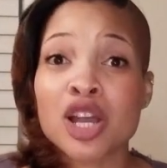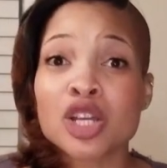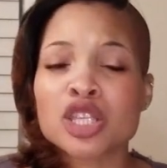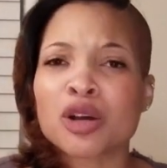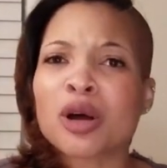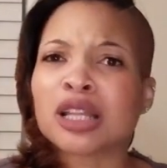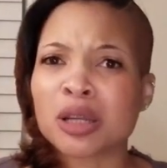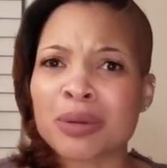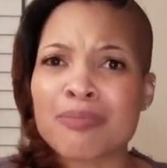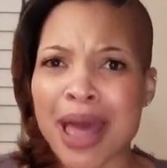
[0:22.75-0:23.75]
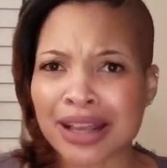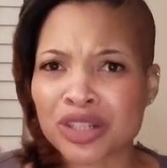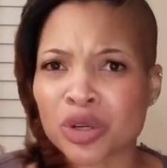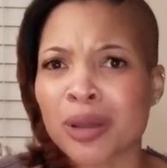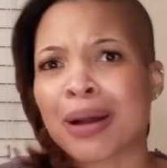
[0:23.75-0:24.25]
So a little bit of
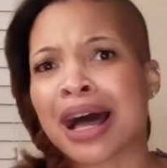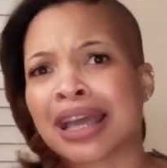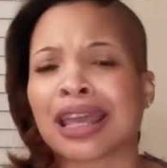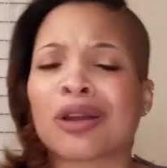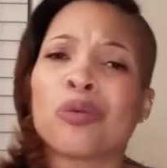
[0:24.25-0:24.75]
backstory behind